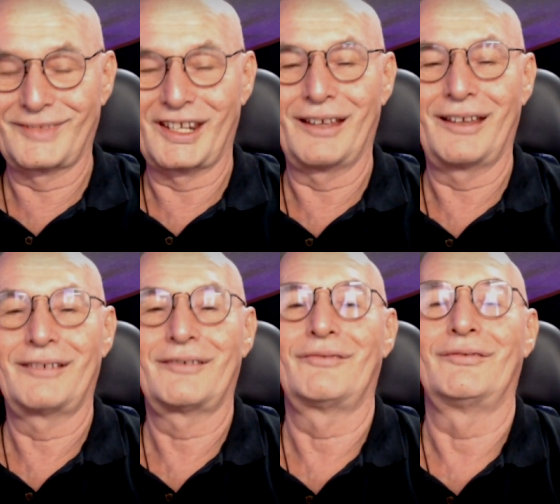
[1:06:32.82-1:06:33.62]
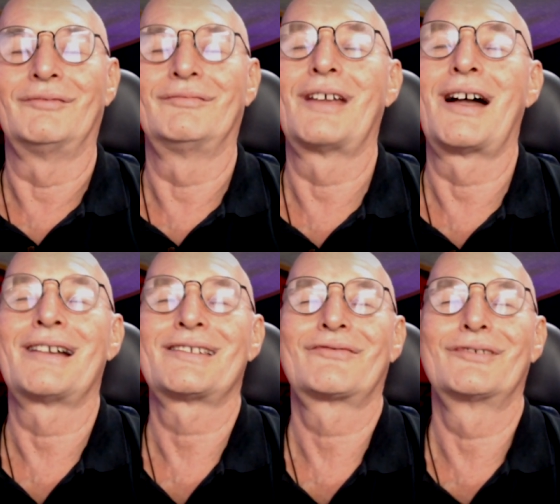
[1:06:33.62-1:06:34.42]
And we
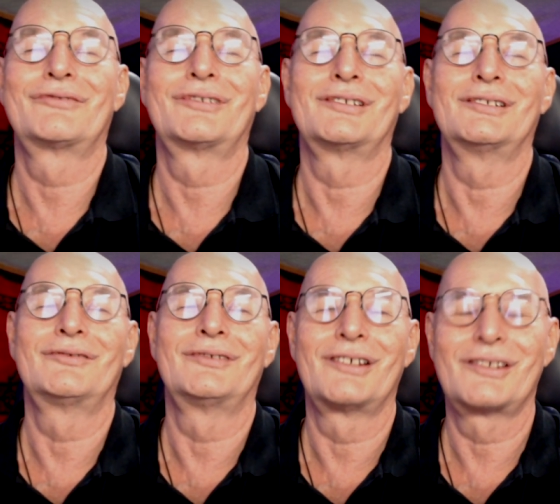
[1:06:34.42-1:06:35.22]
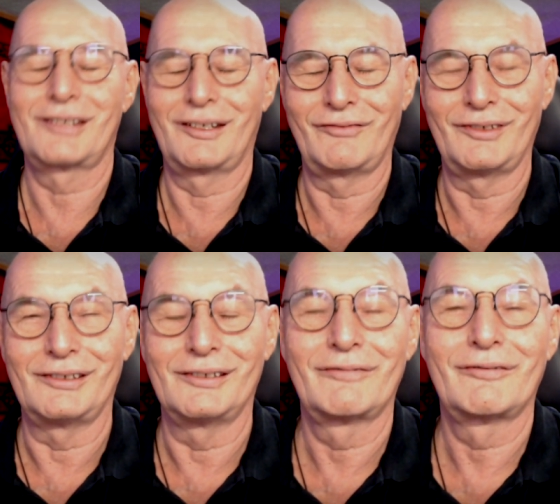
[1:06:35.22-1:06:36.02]
ask for forgiveness and we
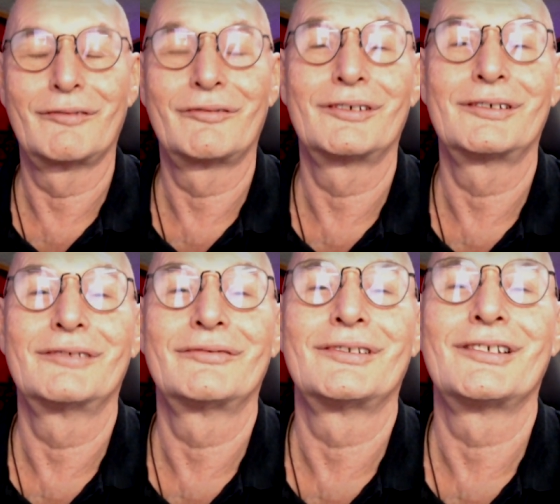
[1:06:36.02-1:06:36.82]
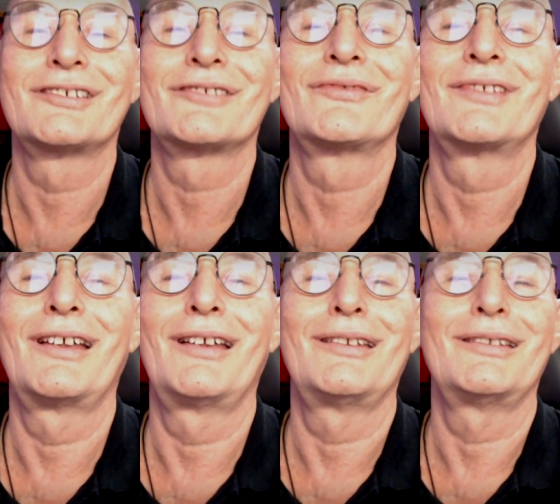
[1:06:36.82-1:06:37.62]
give for forgiveness.
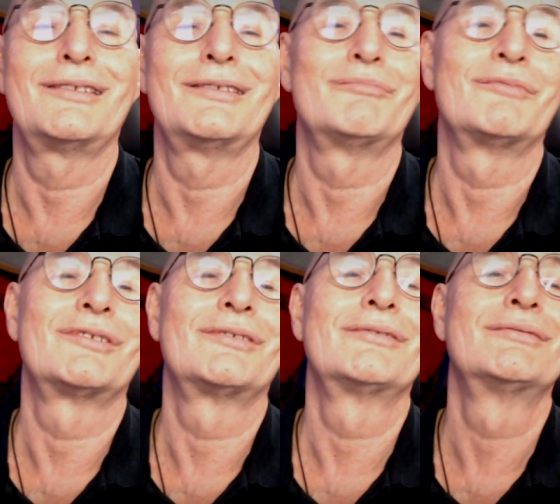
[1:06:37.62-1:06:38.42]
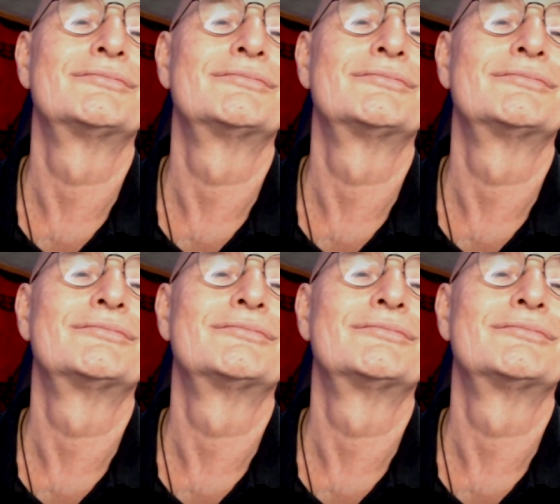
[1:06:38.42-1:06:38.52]
Amen.